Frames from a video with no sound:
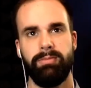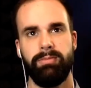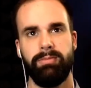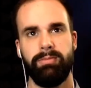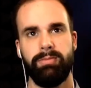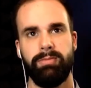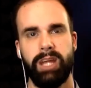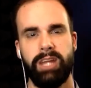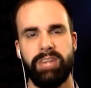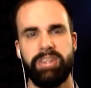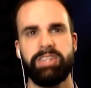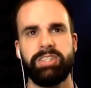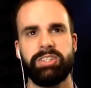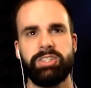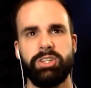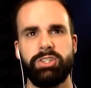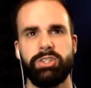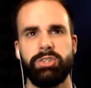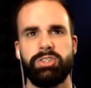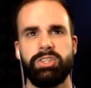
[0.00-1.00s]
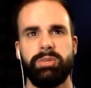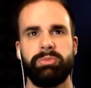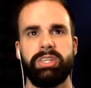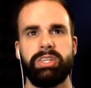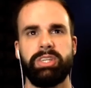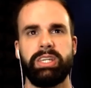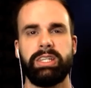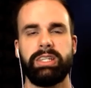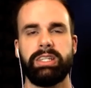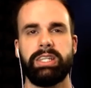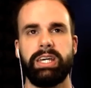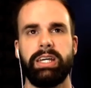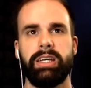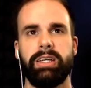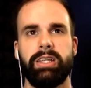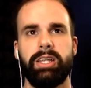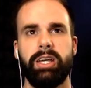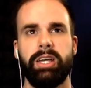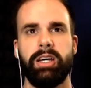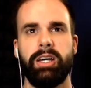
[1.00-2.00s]
I think that's also something that
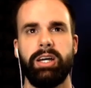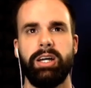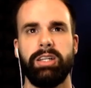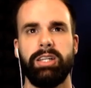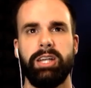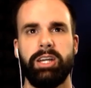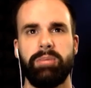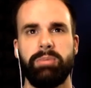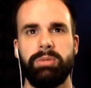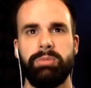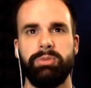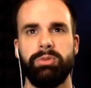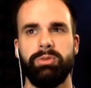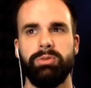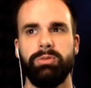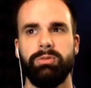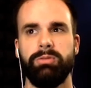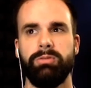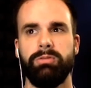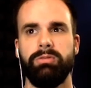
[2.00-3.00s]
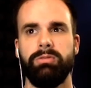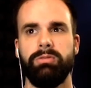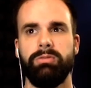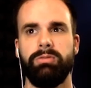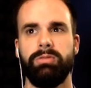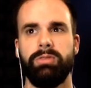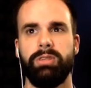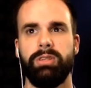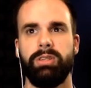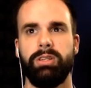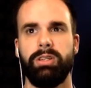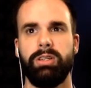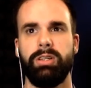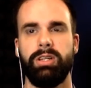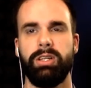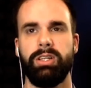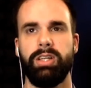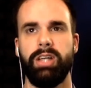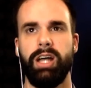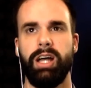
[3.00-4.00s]
a lot of people,
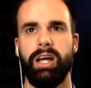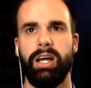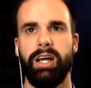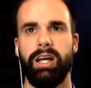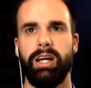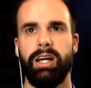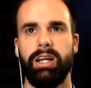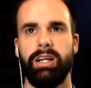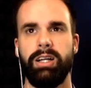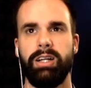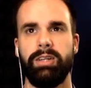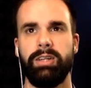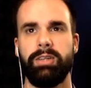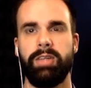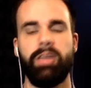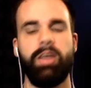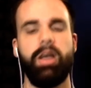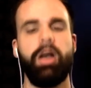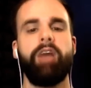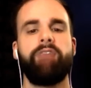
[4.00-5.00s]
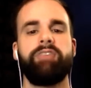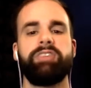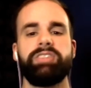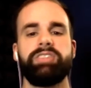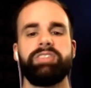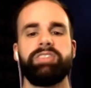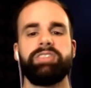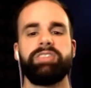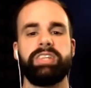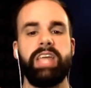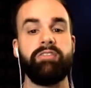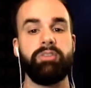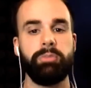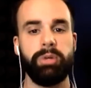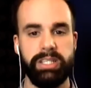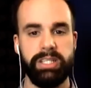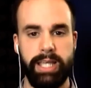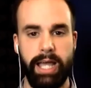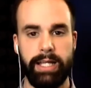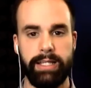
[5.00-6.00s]
obviously everybody's
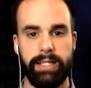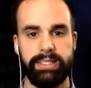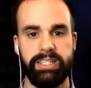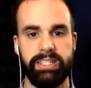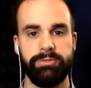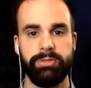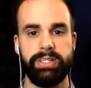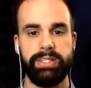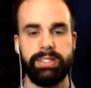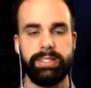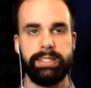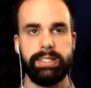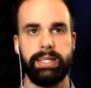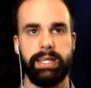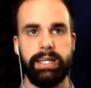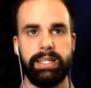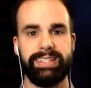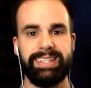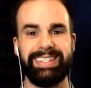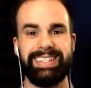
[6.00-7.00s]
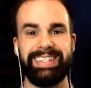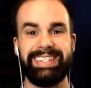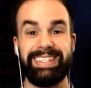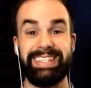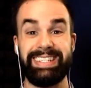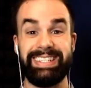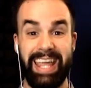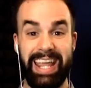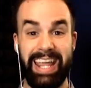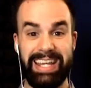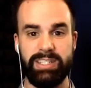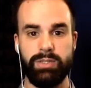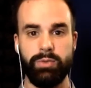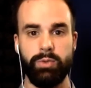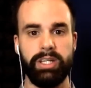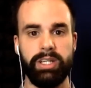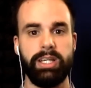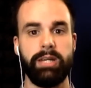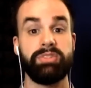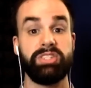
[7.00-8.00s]
got different senses and taste
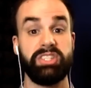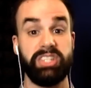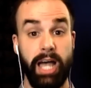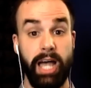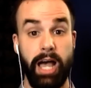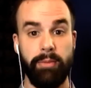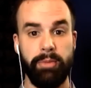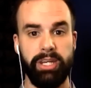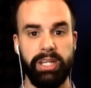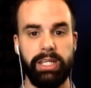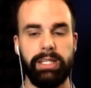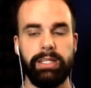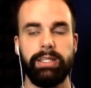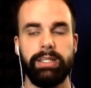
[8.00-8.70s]
when it comes to comedy.